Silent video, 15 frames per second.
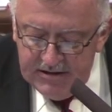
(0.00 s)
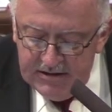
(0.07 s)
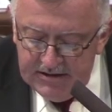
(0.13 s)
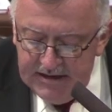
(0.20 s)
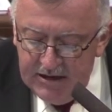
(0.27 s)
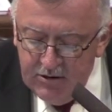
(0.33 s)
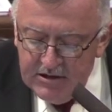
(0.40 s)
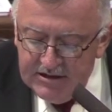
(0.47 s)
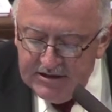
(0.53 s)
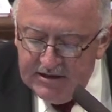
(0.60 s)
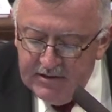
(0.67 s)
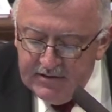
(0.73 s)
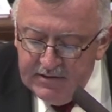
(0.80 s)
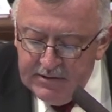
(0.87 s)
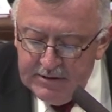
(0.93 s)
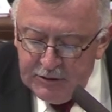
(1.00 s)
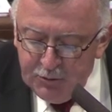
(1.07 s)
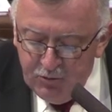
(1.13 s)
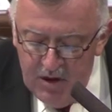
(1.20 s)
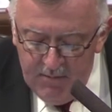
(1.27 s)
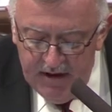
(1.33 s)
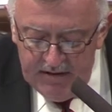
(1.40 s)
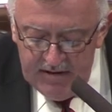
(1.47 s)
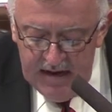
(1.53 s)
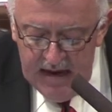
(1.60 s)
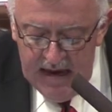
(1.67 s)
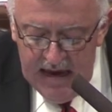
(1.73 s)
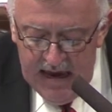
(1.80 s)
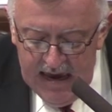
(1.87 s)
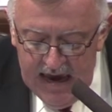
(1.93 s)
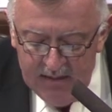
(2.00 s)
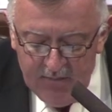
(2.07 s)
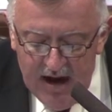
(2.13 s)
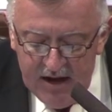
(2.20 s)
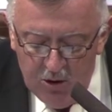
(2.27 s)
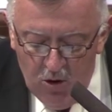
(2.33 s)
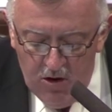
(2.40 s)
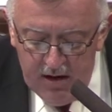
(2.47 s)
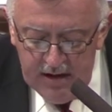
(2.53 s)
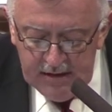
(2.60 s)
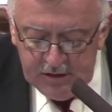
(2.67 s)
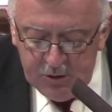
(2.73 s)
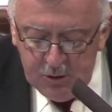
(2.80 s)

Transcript: senior citizens, women, and minorities who